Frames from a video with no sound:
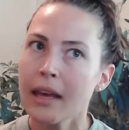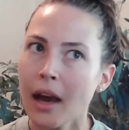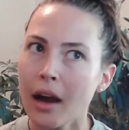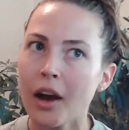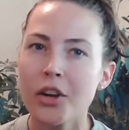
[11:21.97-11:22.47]

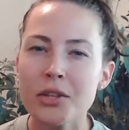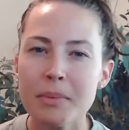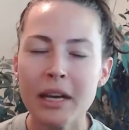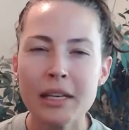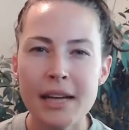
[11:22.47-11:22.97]
Yeah. Are you
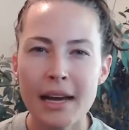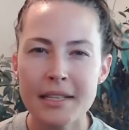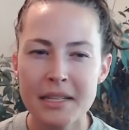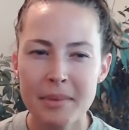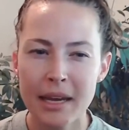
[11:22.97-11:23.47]
speaking to
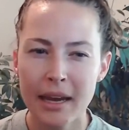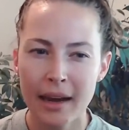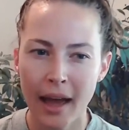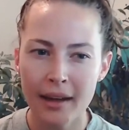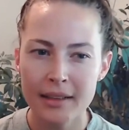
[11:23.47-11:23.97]
SSP
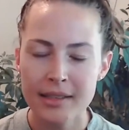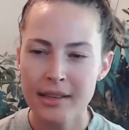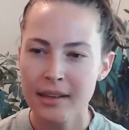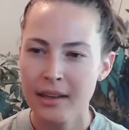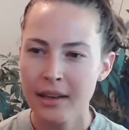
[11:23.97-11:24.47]
Connect?